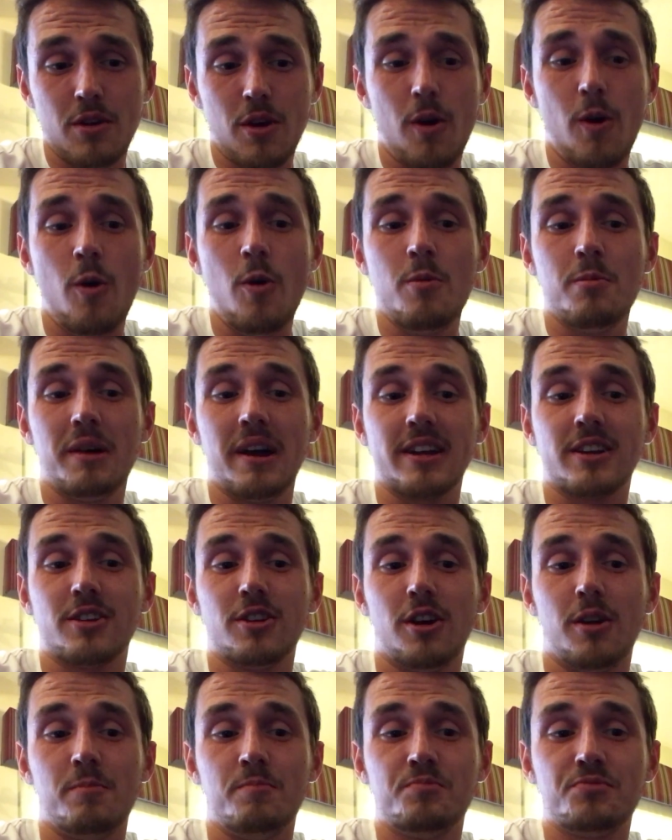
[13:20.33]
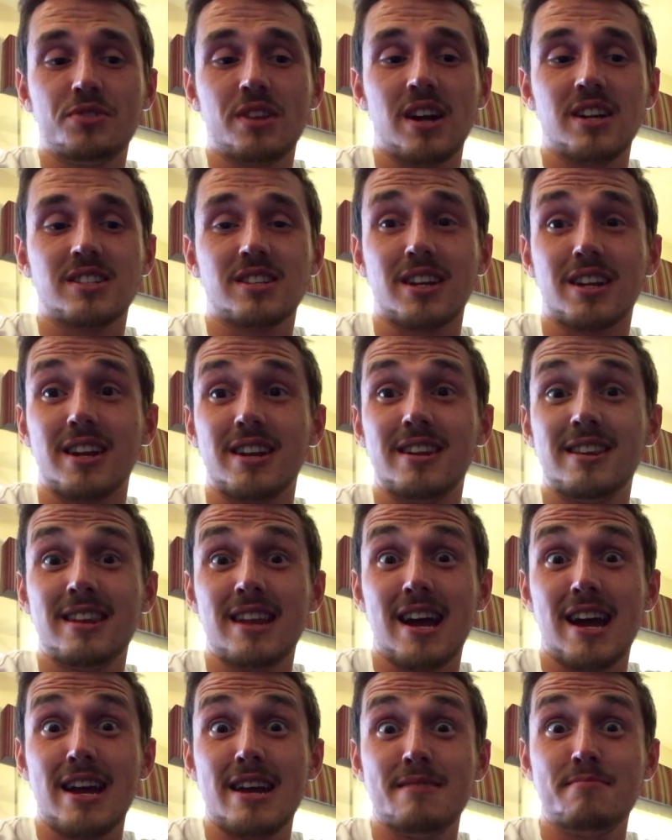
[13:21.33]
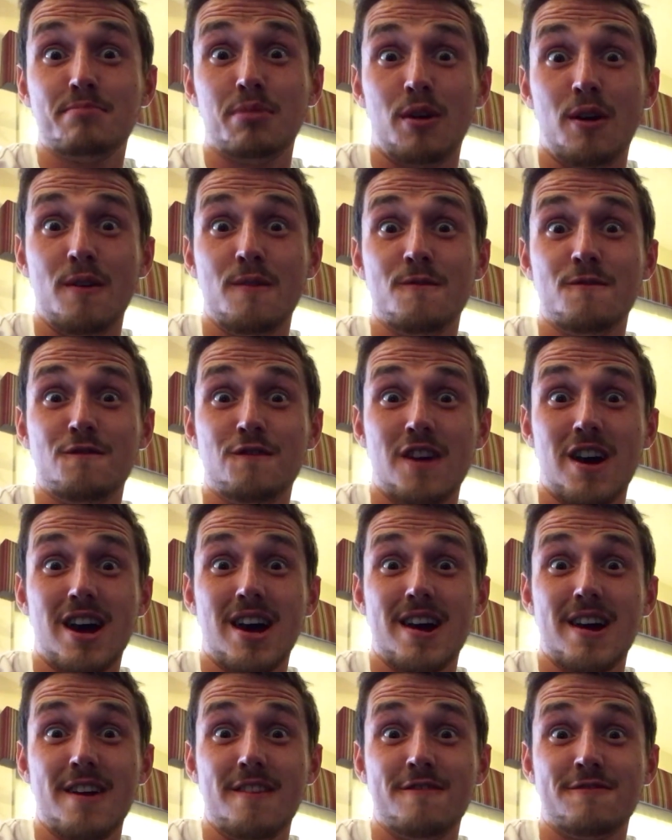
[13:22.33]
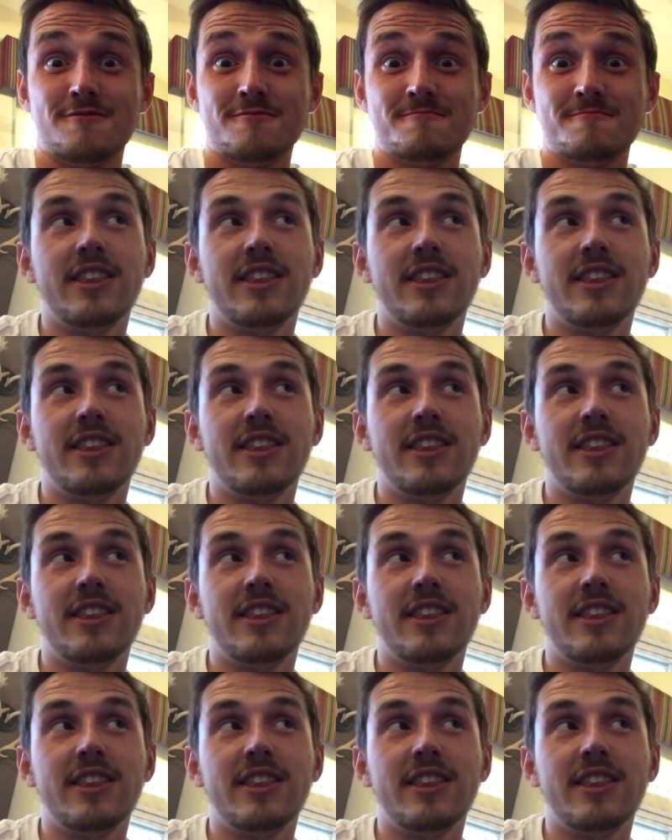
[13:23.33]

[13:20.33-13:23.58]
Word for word: Oh my god, that is like a 9.5.